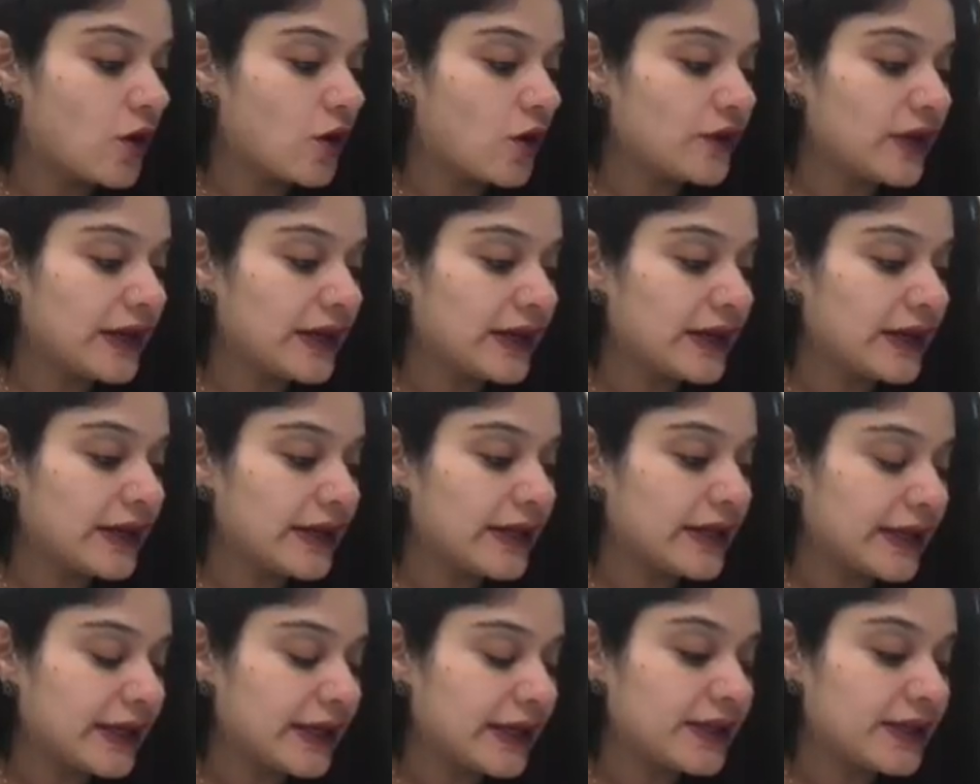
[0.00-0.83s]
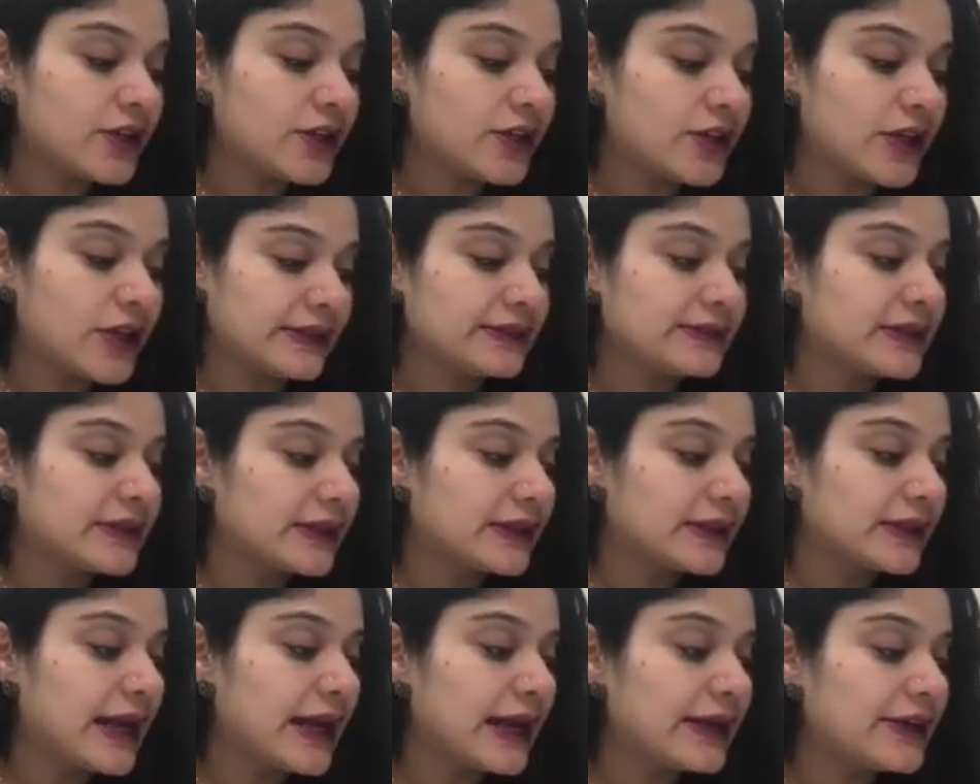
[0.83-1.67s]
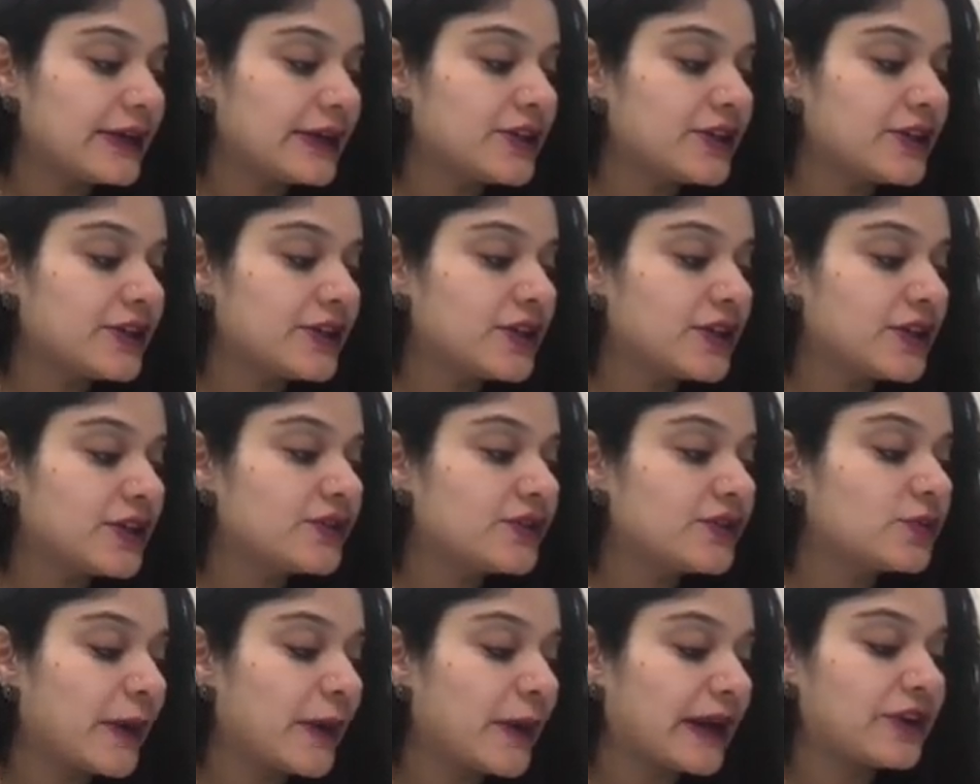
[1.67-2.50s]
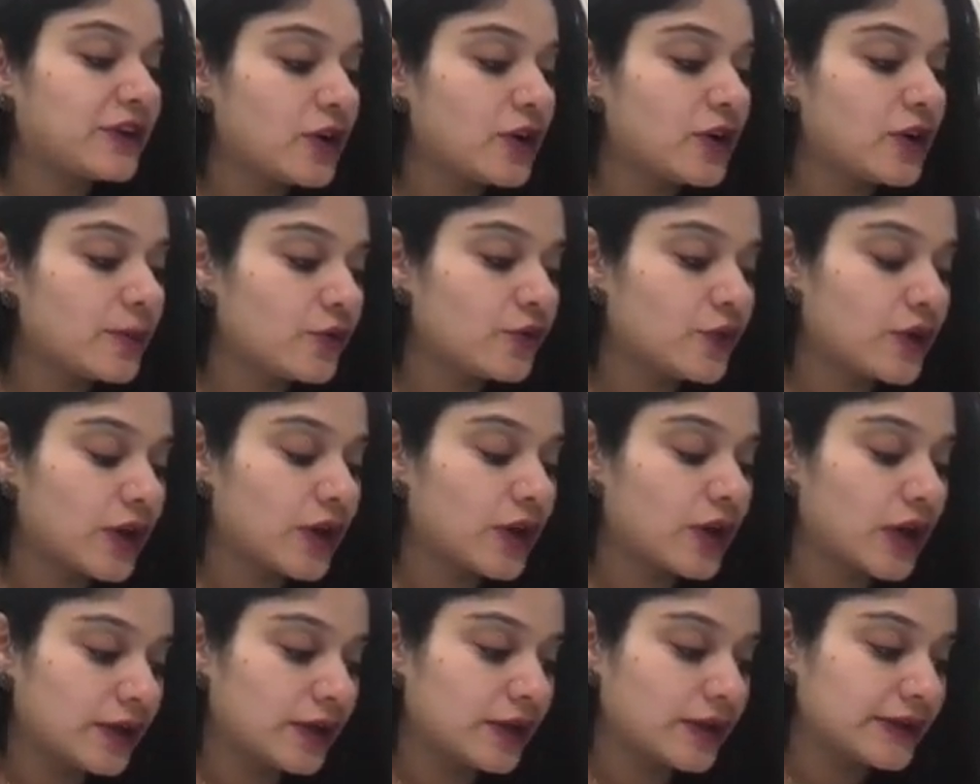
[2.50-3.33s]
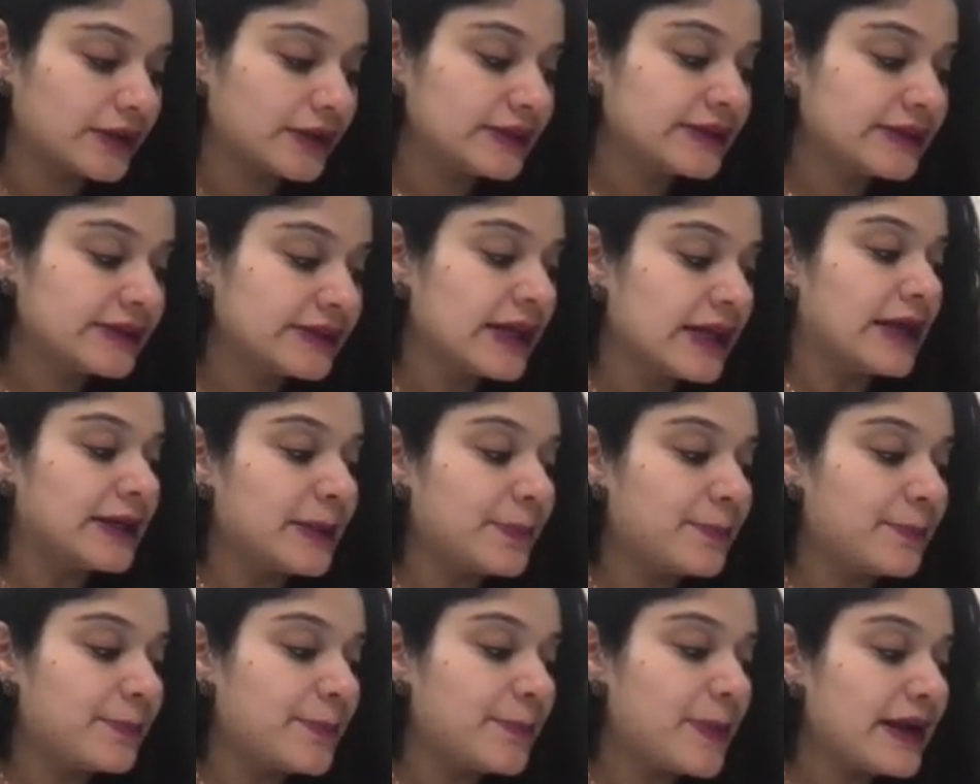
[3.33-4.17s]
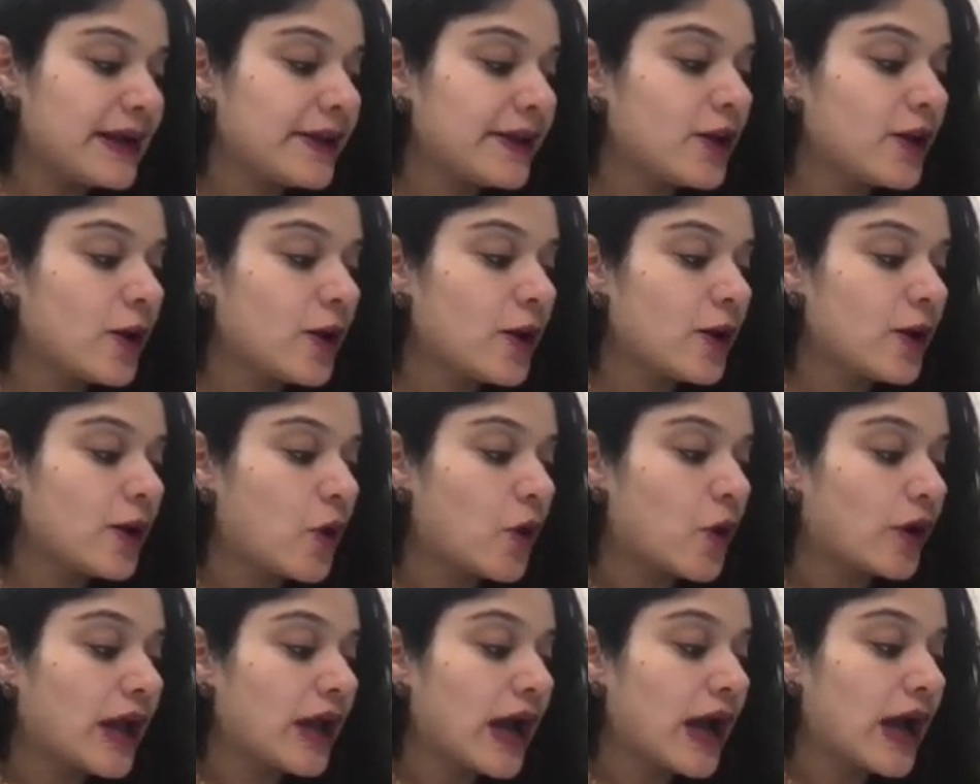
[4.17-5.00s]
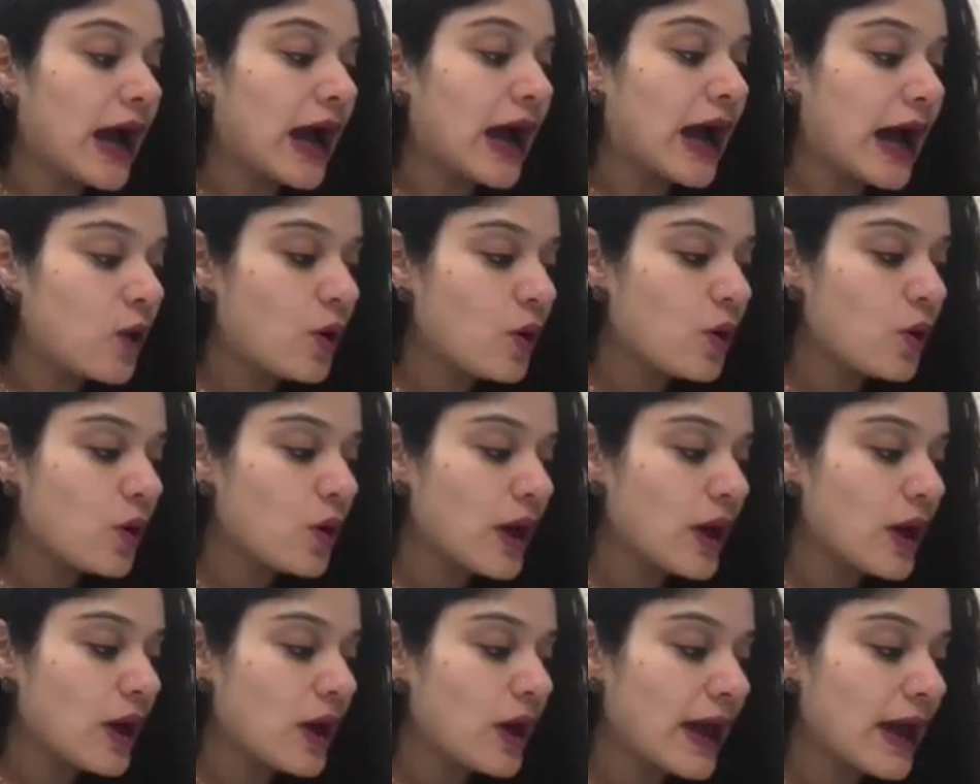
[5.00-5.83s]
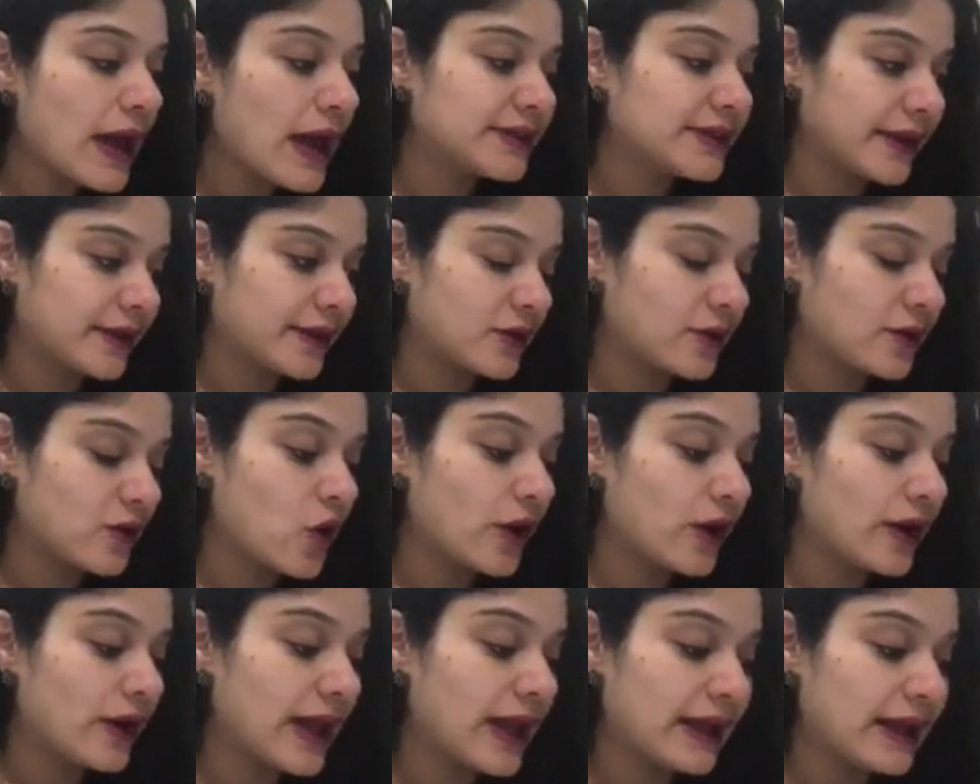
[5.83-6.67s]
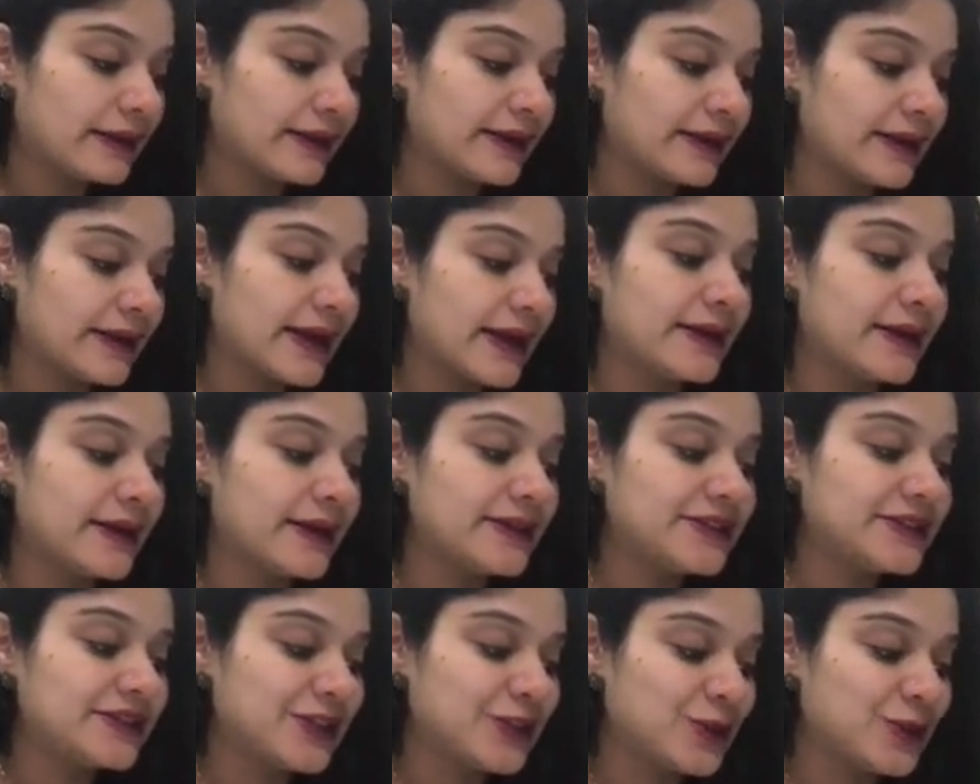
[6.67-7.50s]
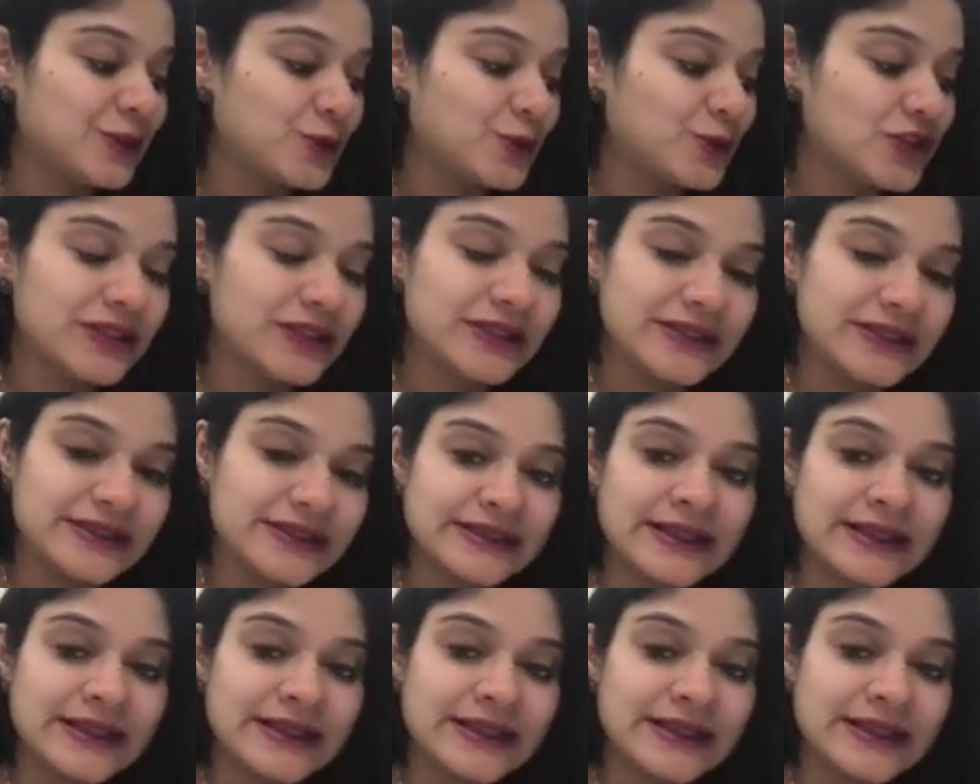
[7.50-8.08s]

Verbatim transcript: indicator dyes that gives a spectrum of colors depending upon how acidic or alkaline a solution is.